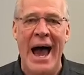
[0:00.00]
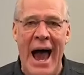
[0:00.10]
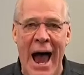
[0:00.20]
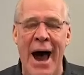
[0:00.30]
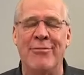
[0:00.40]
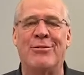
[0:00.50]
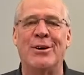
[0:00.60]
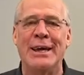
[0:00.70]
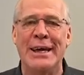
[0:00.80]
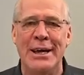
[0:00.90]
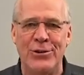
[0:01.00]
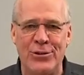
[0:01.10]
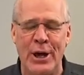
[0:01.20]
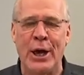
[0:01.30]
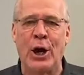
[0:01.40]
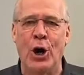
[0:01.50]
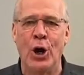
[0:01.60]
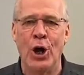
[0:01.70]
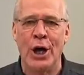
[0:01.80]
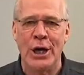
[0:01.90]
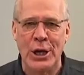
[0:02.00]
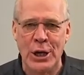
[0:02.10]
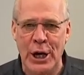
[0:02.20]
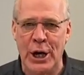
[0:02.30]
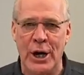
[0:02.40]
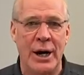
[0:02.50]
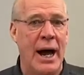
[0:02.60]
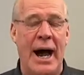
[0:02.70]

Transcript: every single year.